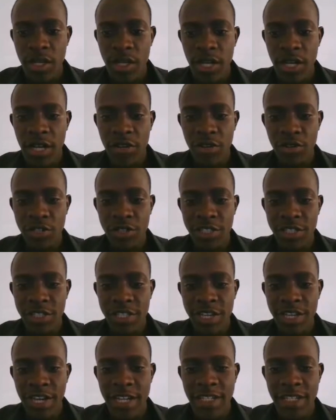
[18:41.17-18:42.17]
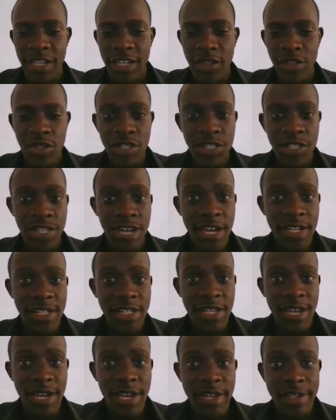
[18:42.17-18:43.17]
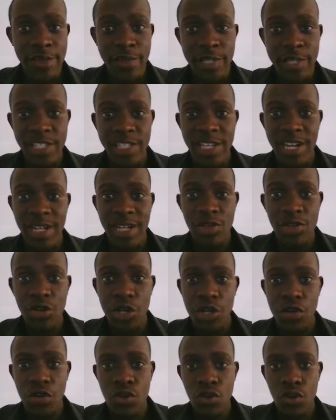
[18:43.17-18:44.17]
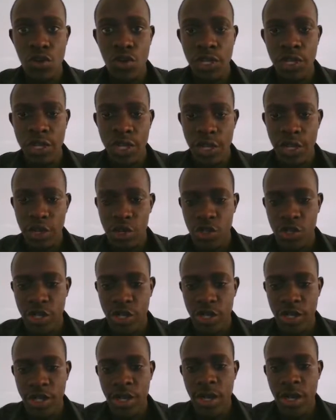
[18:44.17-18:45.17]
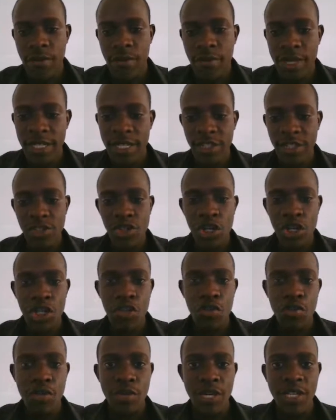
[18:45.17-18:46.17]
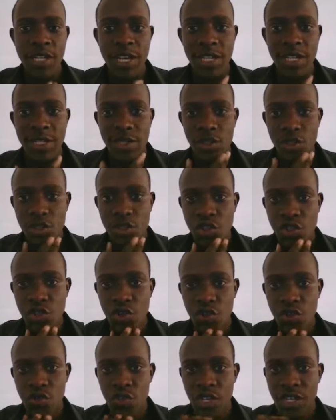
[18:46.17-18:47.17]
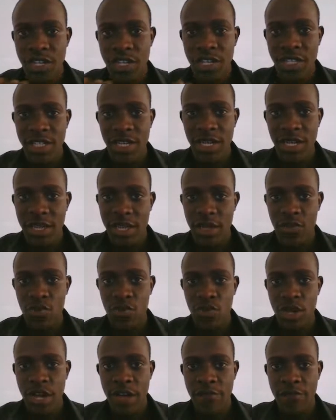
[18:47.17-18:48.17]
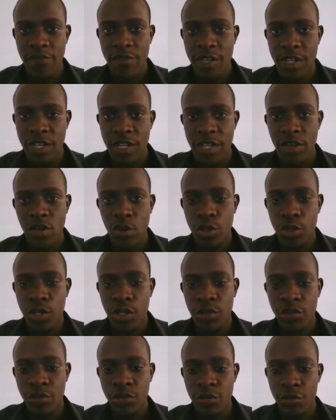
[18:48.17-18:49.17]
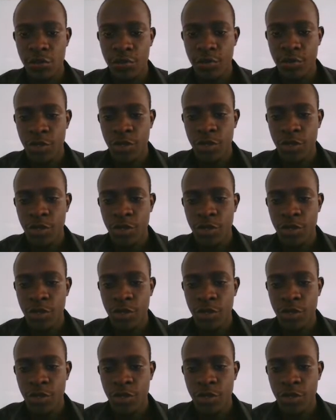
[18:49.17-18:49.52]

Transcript: an on-click handler. So this handler is basically going to log in a user. But then it's going to make that use of the data that we have in our login form.